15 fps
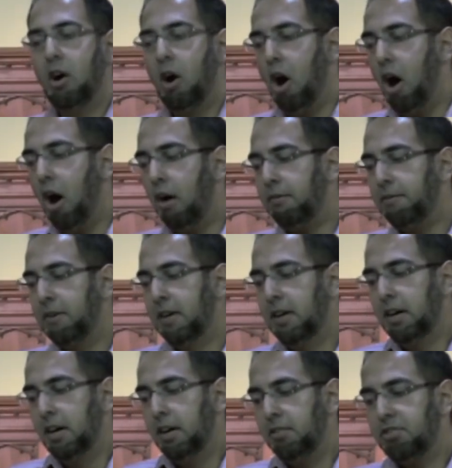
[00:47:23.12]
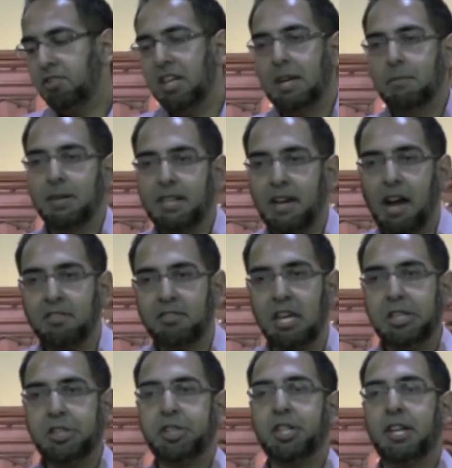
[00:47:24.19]
of
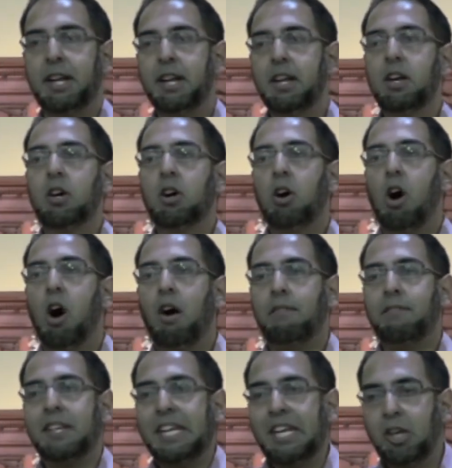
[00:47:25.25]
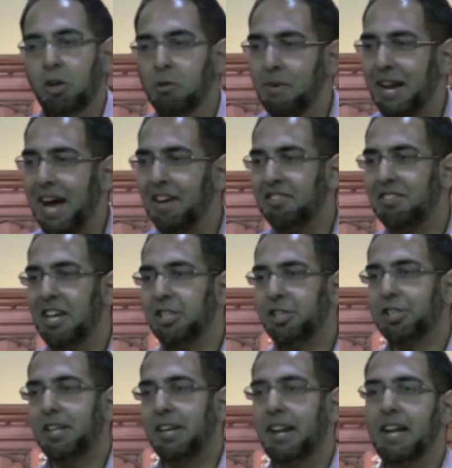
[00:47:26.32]
stigmatization, of
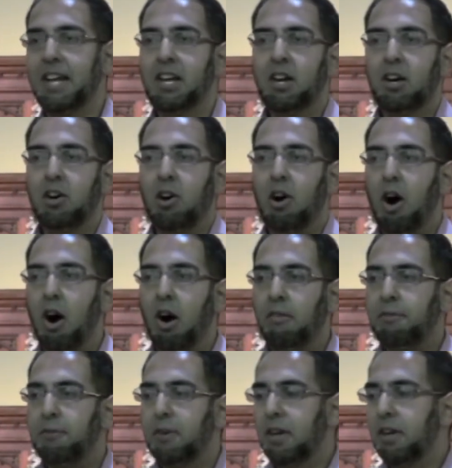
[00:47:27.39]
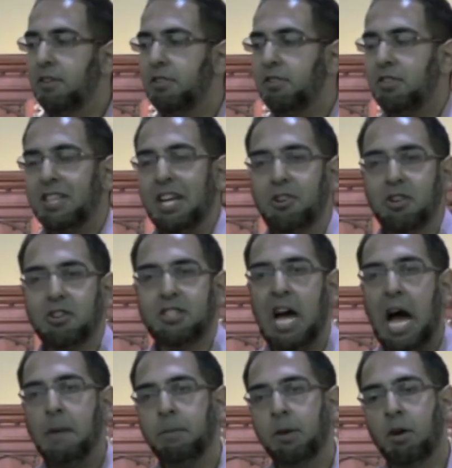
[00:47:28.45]
dehumanization, of
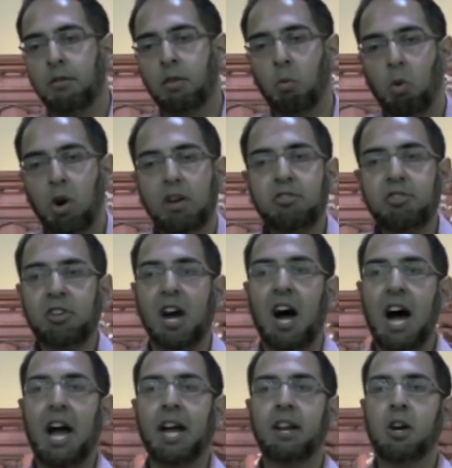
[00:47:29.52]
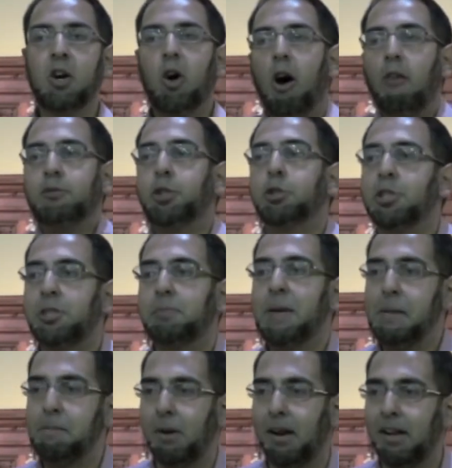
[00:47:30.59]
stereotyping of the worst kind of Jewish
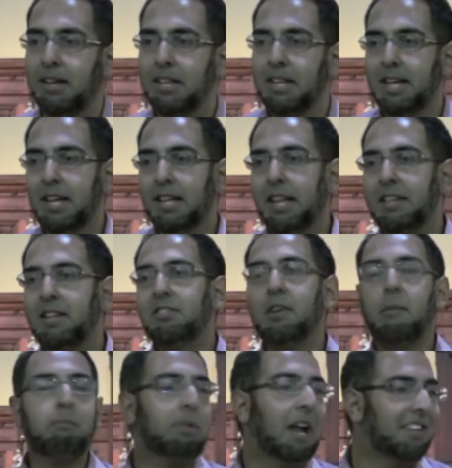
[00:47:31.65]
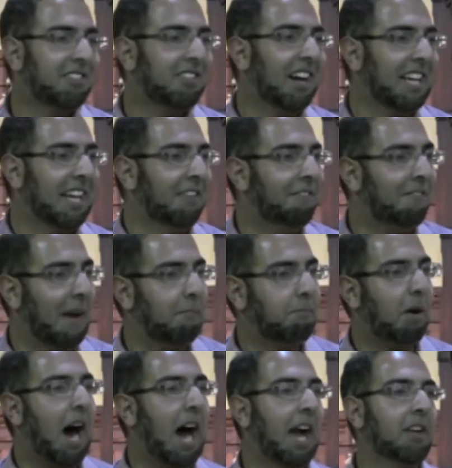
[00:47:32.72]
people, that these are blood-sucking
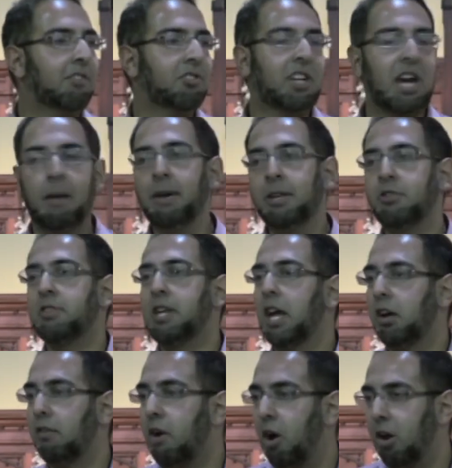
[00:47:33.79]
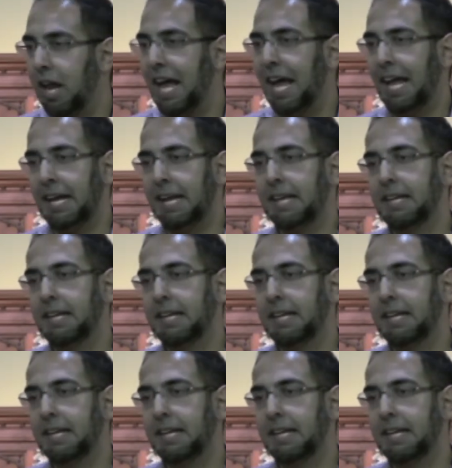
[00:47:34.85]
vampires coming to take over our land